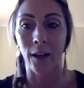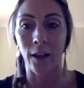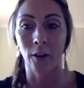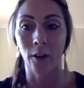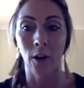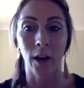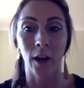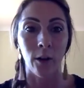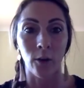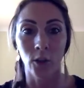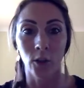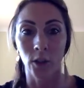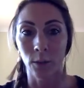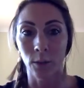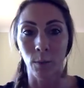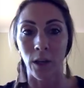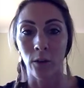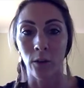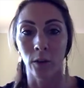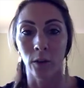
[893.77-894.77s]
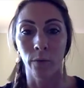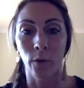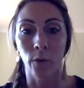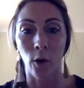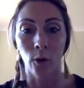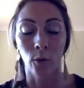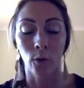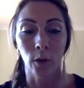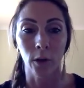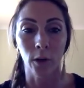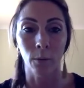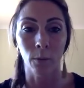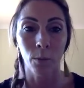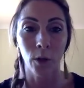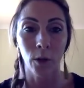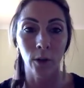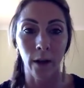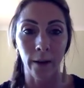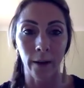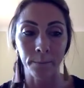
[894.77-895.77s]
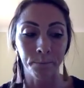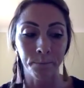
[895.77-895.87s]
and I could just be on the phone or the computer.